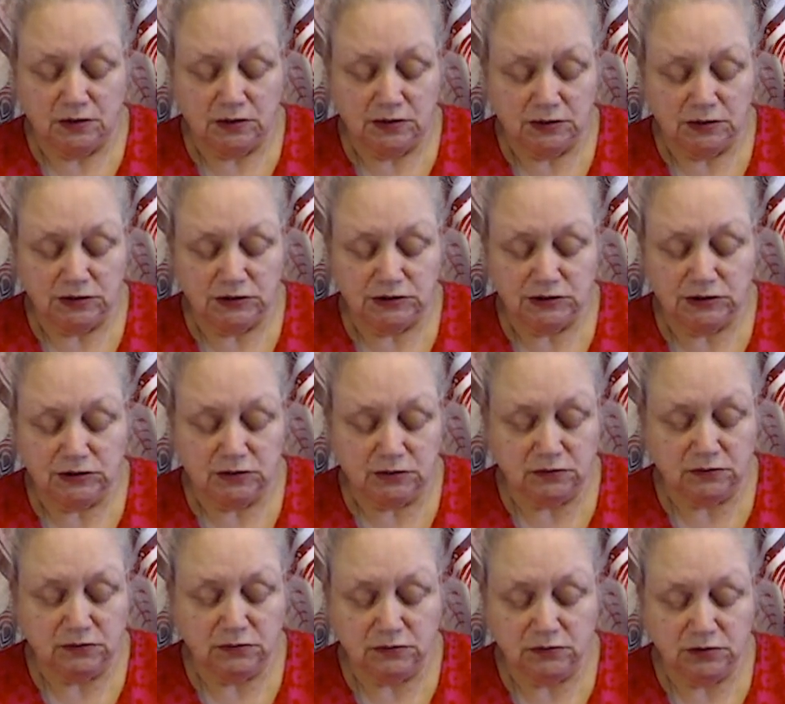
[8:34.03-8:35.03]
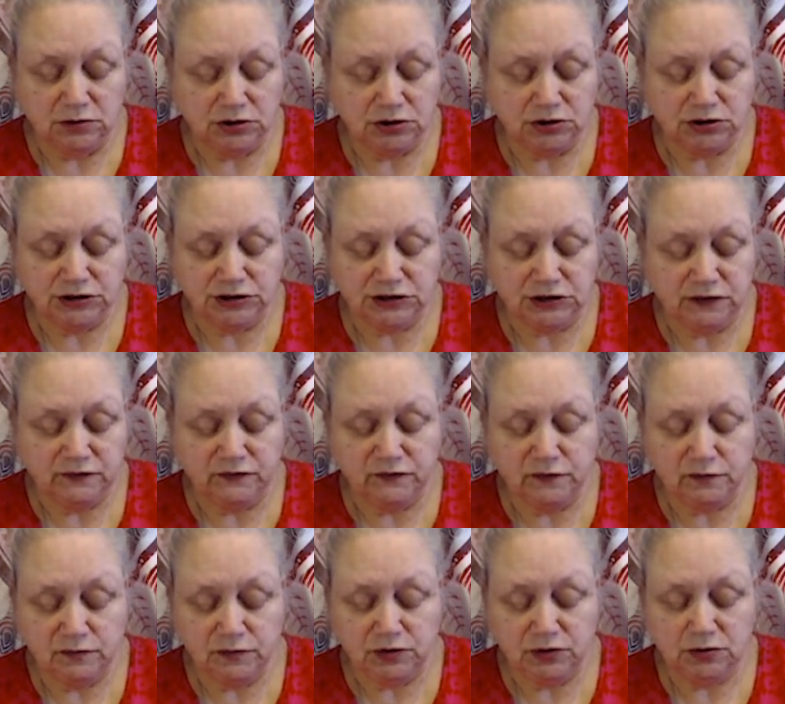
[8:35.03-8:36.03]
So just give them
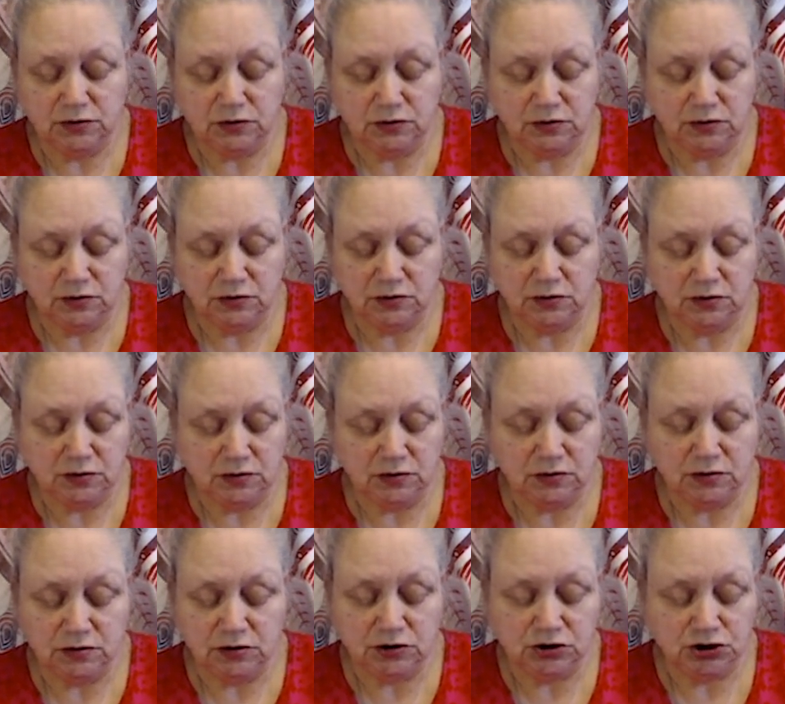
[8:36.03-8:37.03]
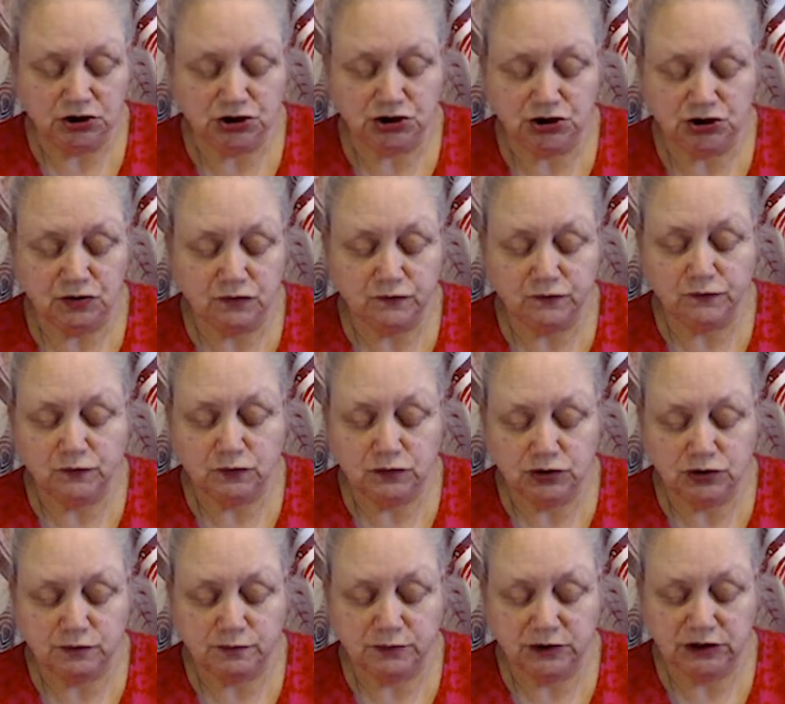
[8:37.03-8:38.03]
a, a shuffle to
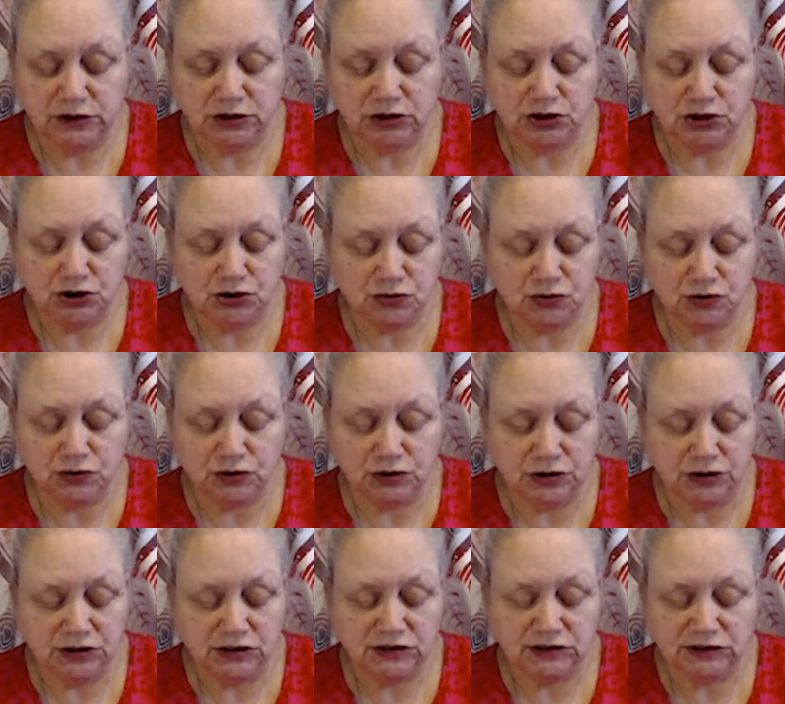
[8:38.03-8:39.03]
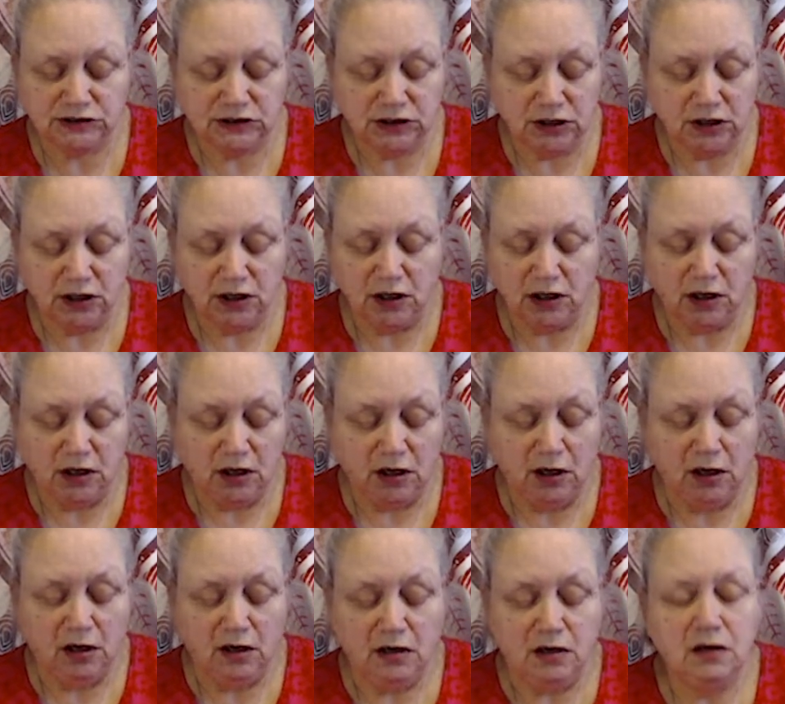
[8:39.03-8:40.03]
make sure that there's
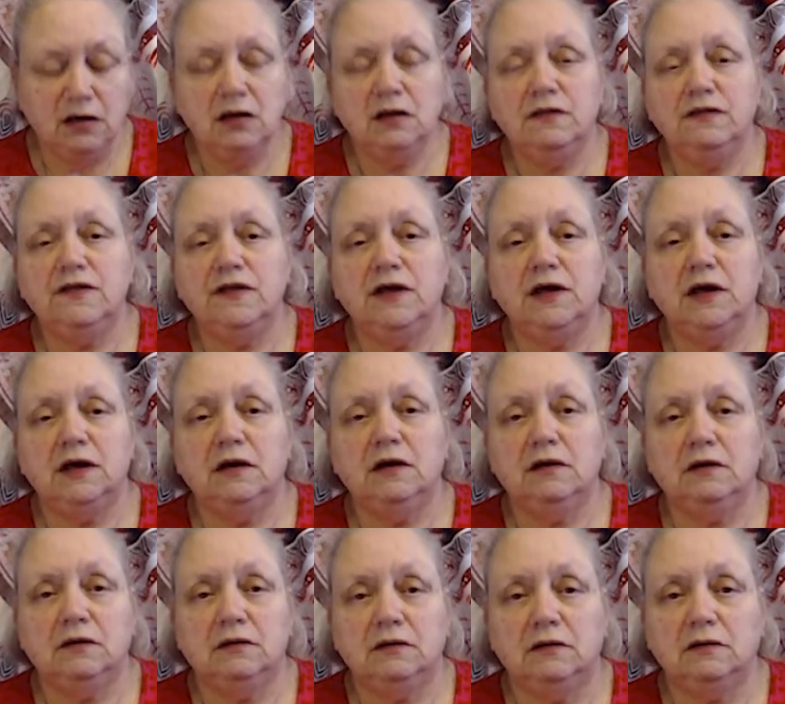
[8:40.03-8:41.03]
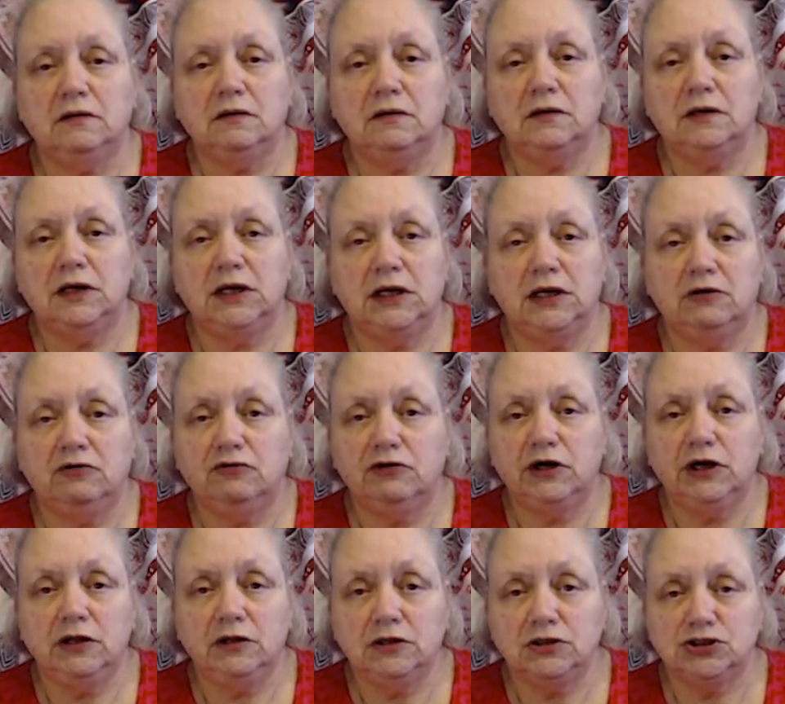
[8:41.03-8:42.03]
nothing lingering
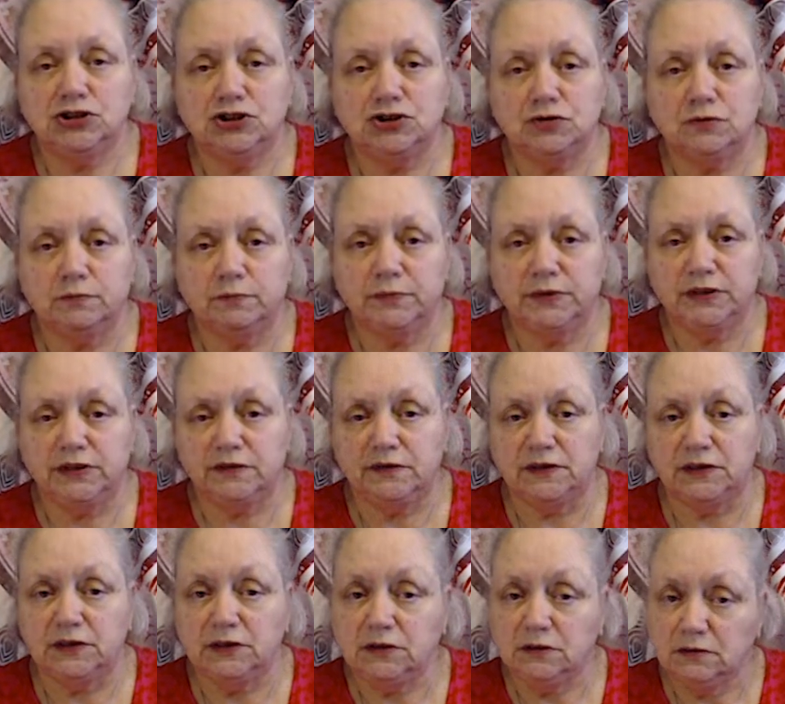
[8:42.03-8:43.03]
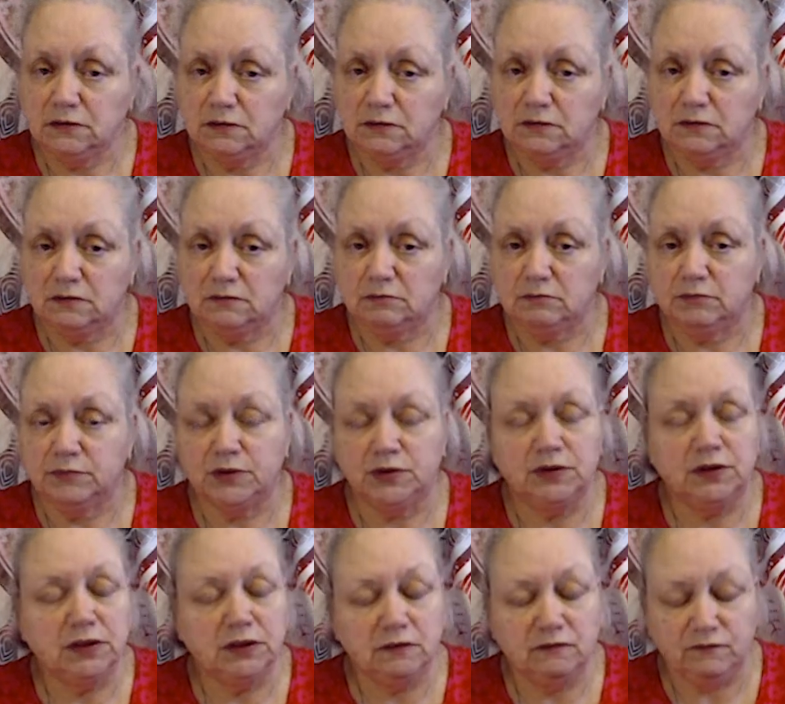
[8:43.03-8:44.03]
that shouldn't be there, but
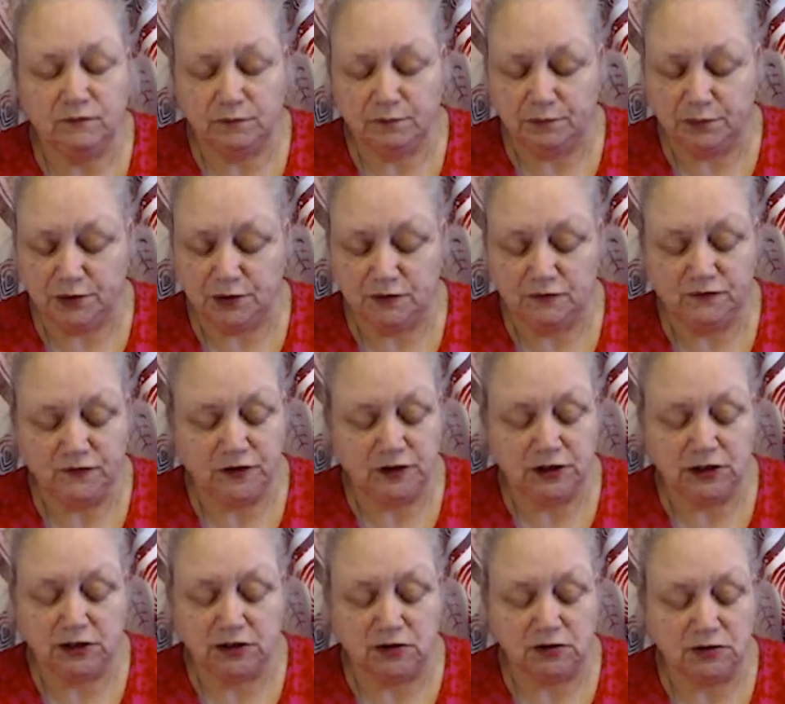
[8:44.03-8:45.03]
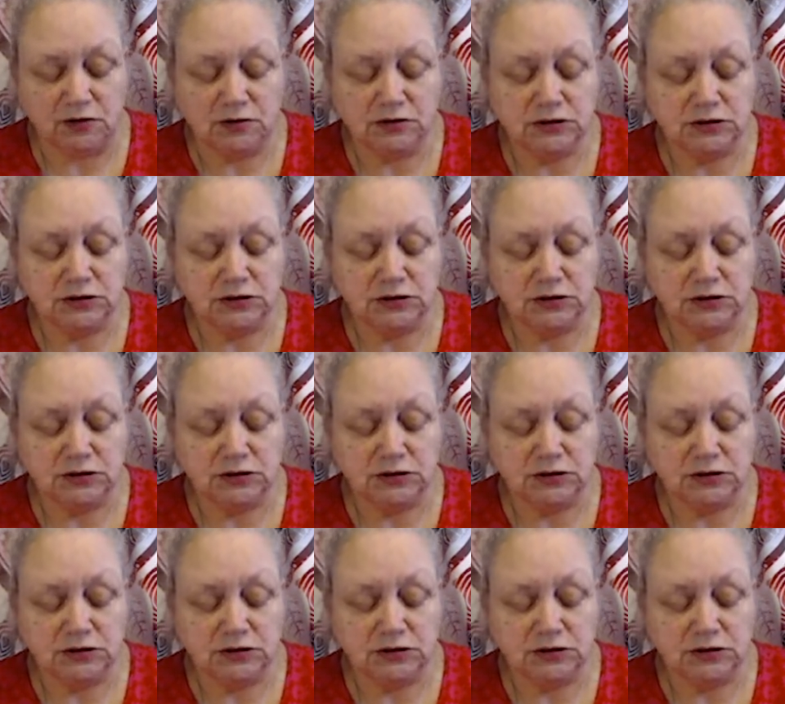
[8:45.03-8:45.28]
they're perfectly good.